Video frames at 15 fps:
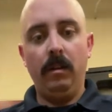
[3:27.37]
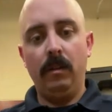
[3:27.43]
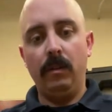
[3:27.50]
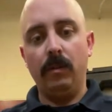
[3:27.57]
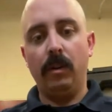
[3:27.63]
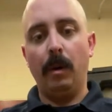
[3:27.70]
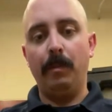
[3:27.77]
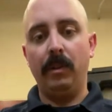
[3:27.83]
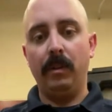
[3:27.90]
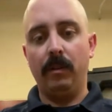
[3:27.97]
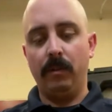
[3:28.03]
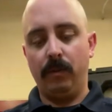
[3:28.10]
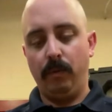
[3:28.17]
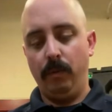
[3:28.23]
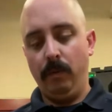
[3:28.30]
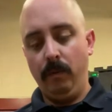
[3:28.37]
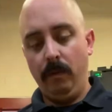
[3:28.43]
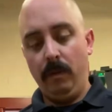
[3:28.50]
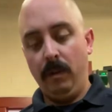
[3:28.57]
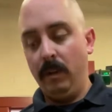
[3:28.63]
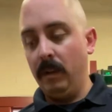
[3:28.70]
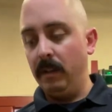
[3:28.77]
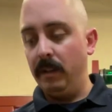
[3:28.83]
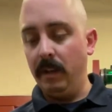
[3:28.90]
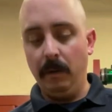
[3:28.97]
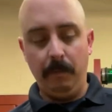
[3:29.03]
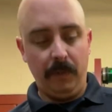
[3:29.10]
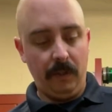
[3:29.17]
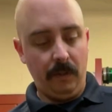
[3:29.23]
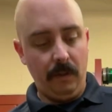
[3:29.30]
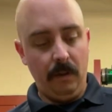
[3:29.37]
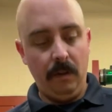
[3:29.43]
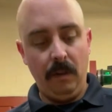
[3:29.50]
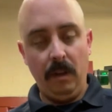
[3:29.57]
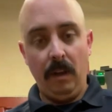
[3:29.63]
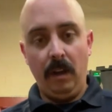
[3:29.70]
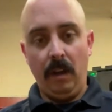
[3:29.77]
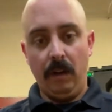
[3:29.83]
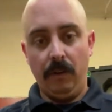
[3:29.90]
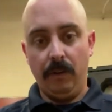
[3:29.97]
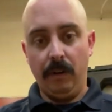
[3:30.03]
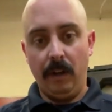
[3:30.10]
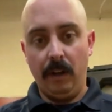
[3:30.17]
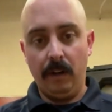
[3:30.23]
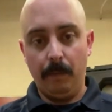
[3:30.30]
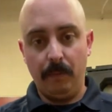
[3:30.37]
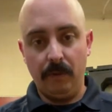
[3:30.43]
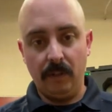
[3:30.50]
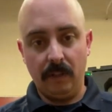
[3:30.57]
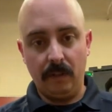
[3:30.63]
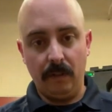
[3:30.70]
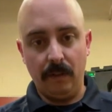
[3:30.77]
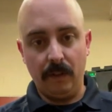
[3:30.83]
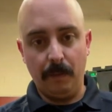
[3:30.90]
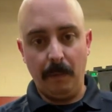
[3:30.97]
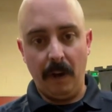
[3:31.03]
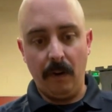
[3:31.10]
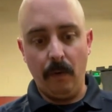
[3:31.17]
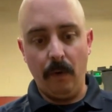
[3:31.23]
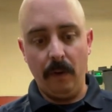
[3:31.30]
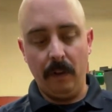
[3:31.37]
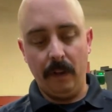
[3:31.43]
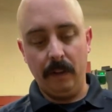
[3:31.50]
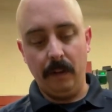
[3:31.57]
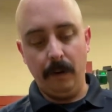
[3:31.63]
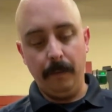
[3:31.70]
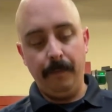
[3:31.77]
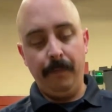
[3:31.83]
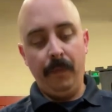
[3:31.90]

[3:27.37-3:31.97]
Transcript: do a couple little dips, and you're going to end up with just a little spot of oil on there.